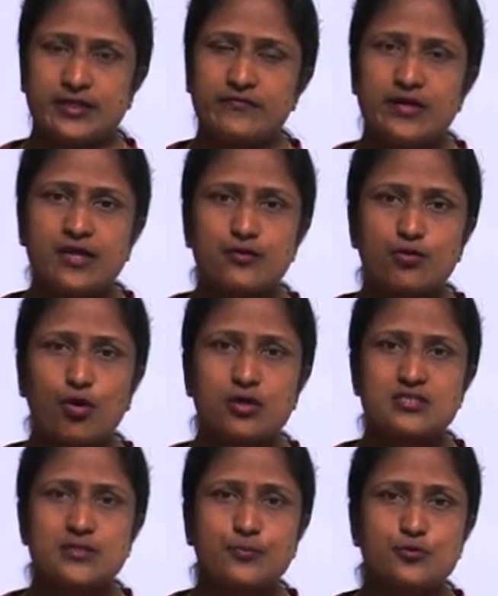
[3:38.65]
We are not
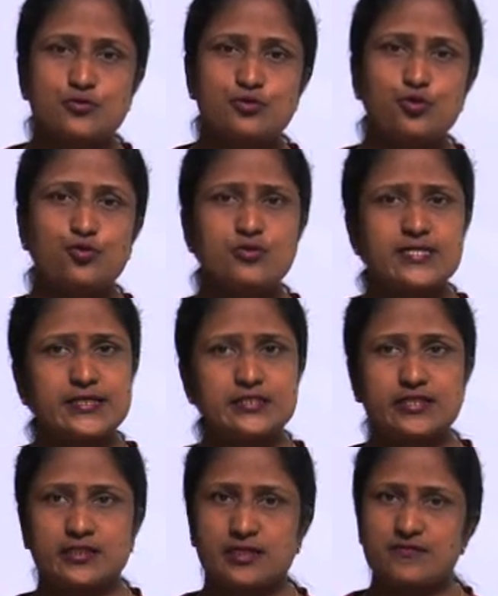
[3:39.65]
supposed to use
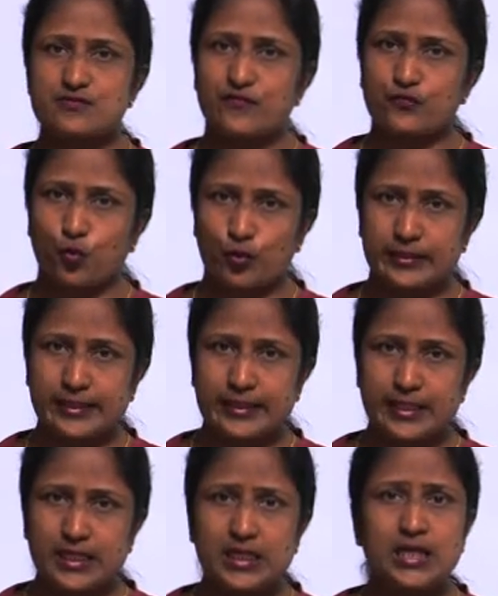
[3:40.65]
adjectives of
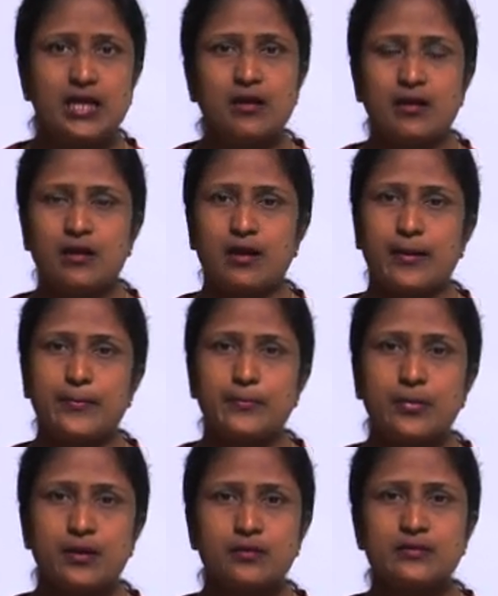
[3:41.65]
quantity,
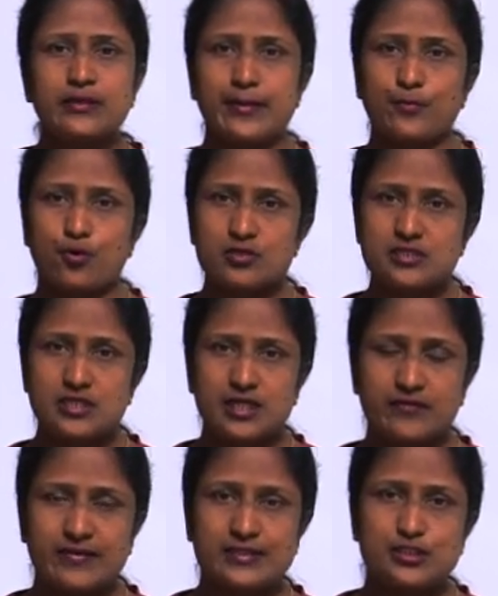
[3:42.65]
number,
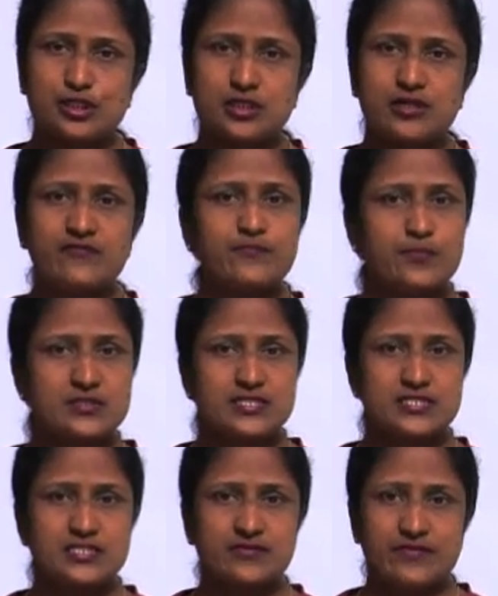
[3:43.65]
demonstrative adjective,
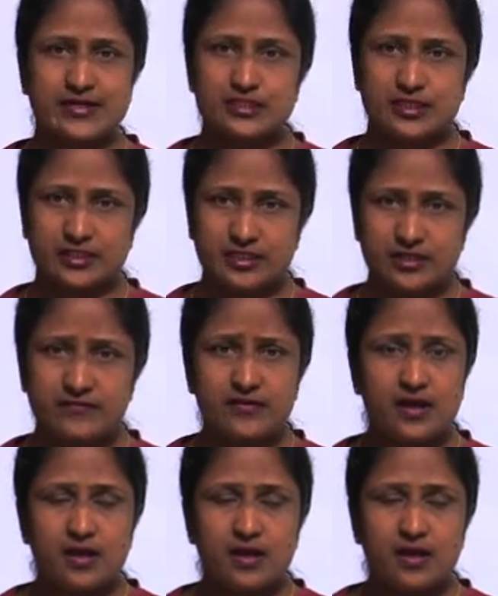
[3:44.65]
possessive adjective